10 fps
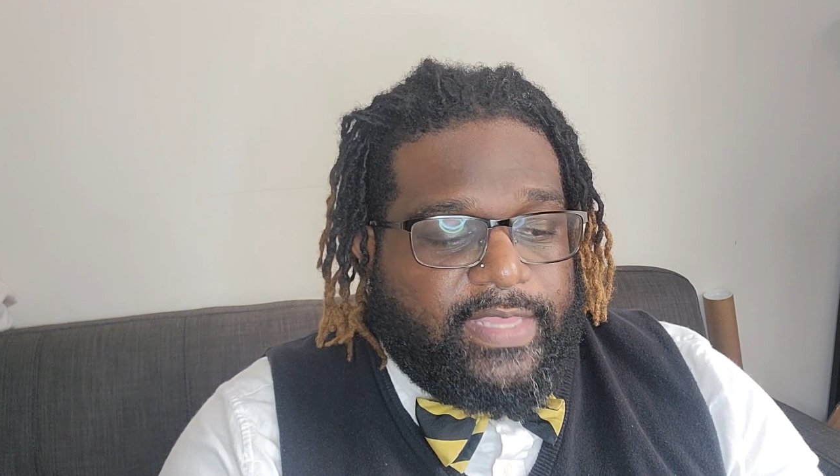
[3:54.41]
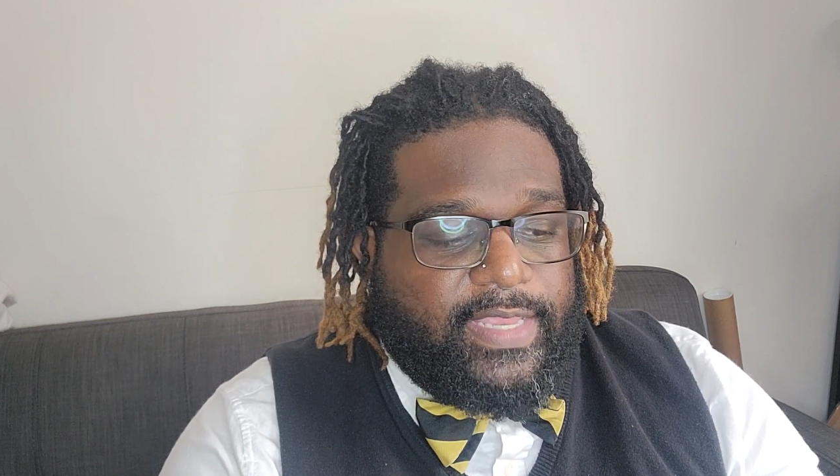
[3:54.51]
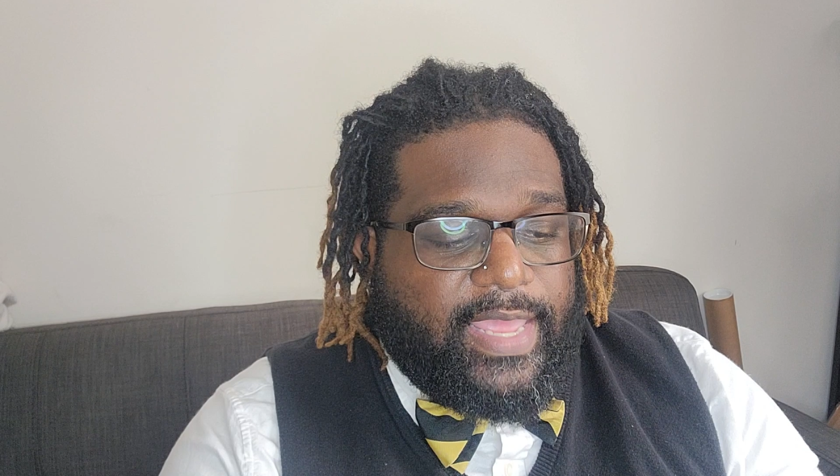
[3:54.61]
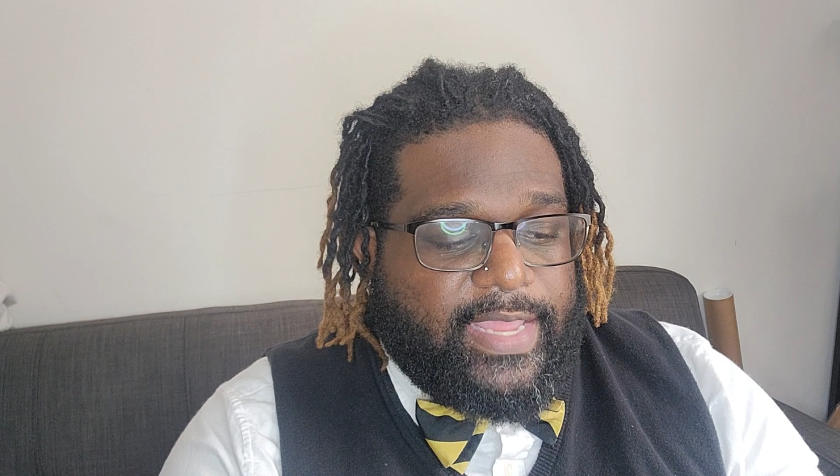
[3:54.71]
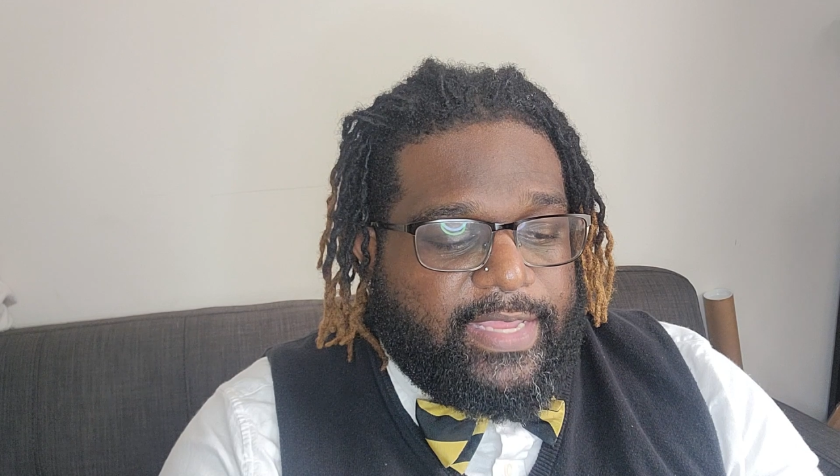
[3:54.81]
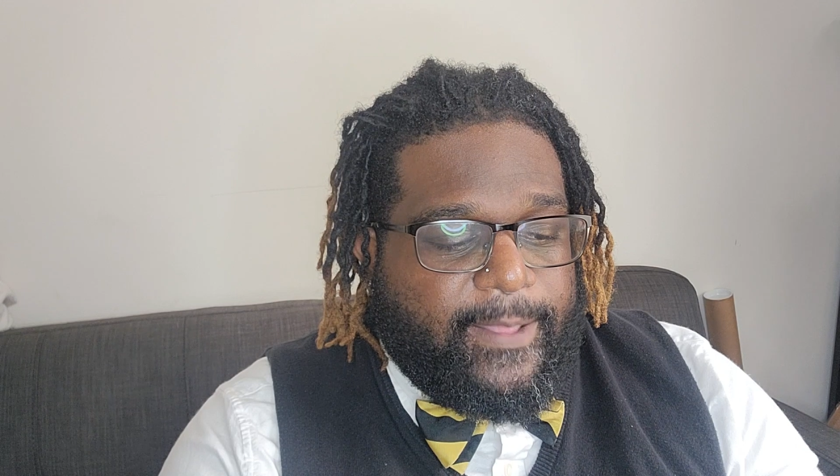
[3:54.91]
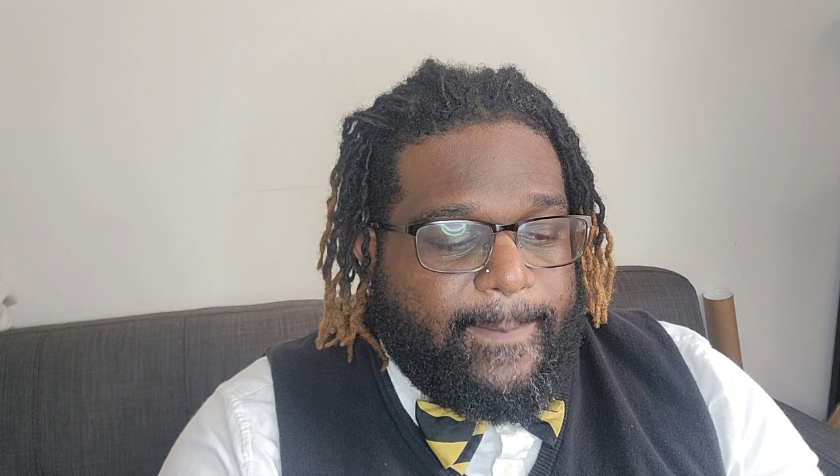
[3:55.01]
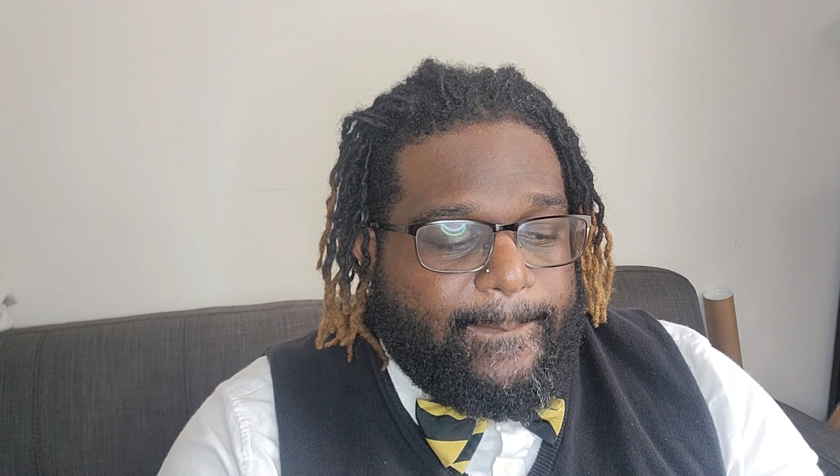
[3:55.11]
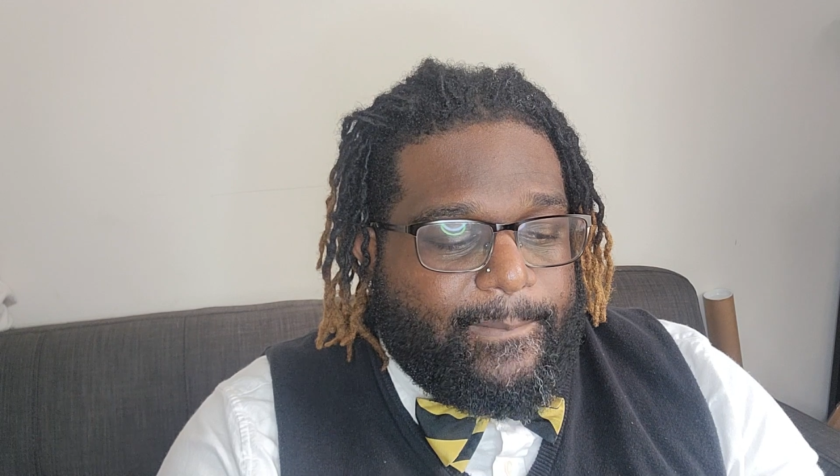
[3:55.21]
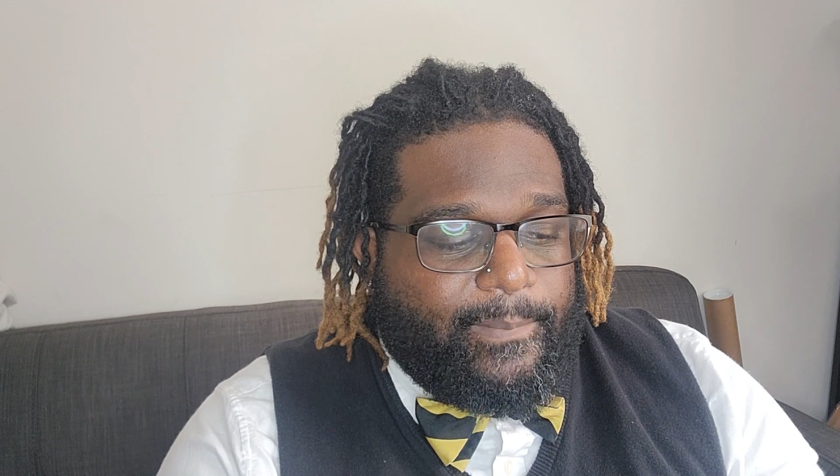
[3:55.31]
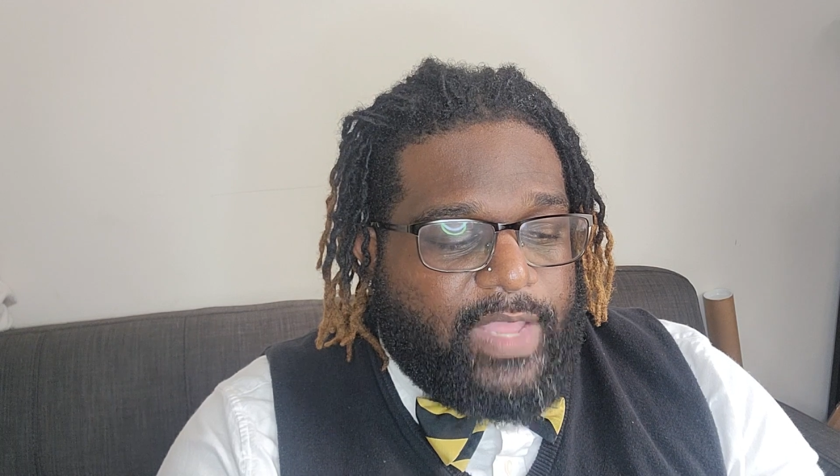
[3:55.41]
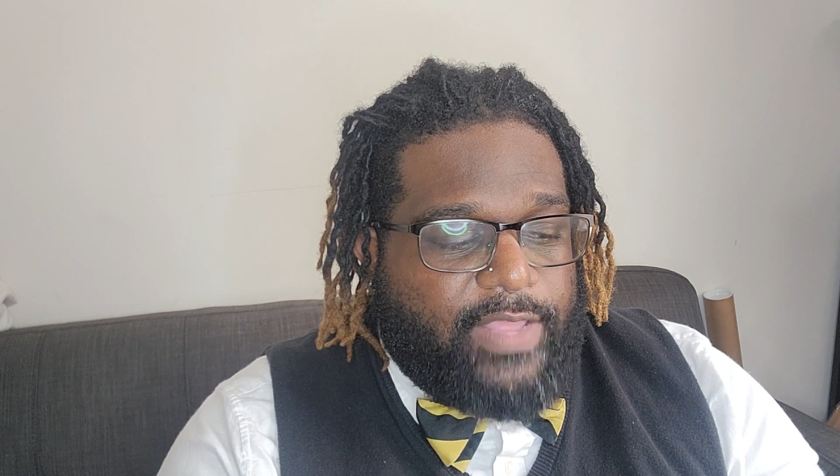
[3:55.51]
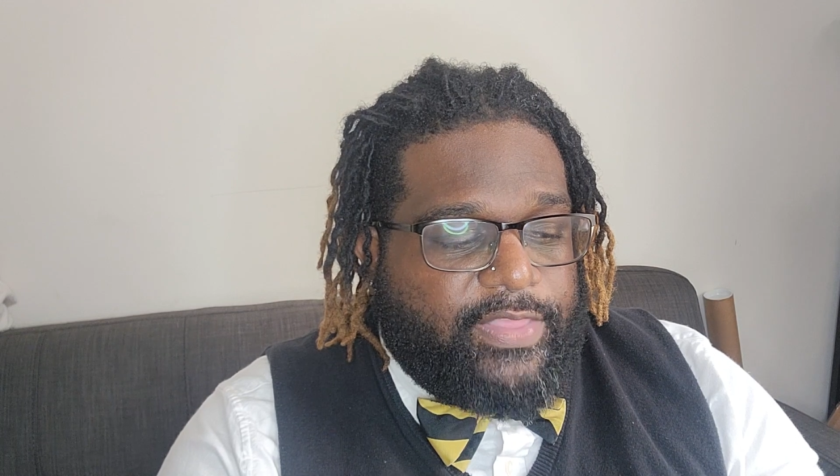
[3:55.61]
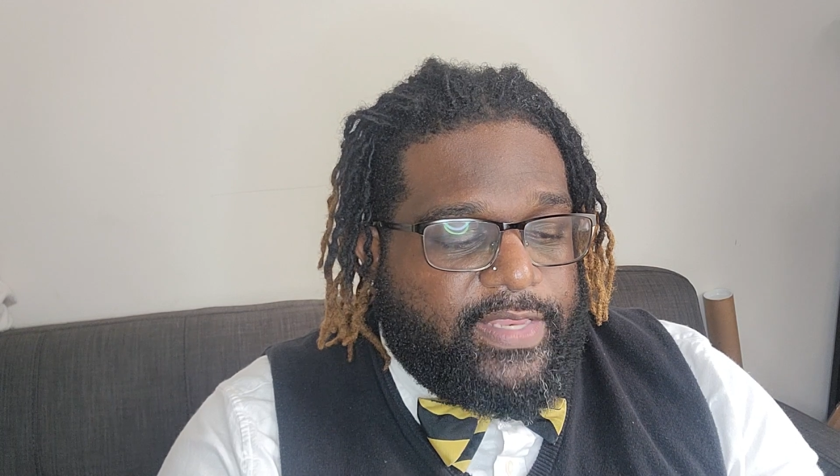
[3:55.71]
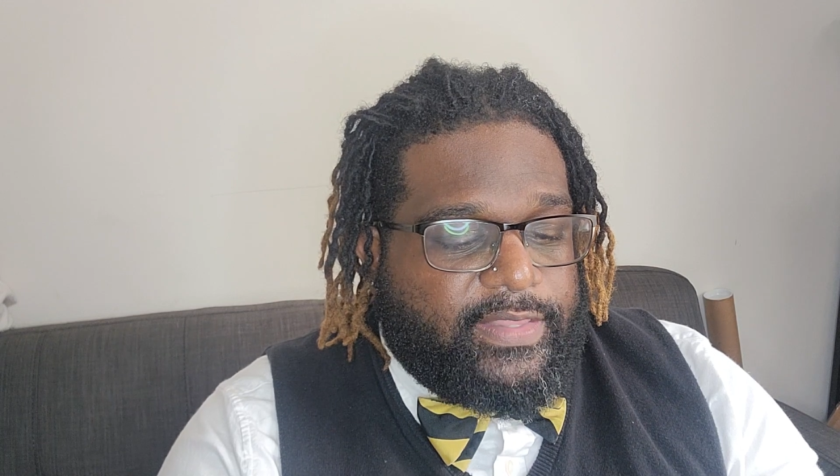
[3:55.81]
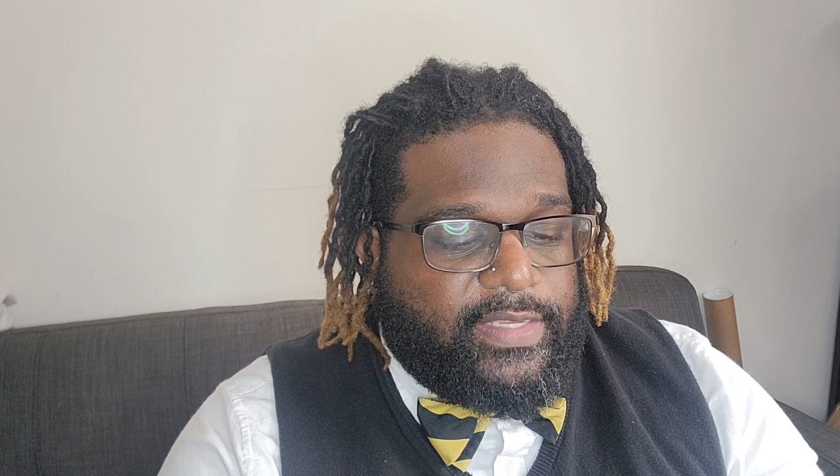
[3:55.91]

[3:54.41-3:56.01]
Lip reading: They're like, I think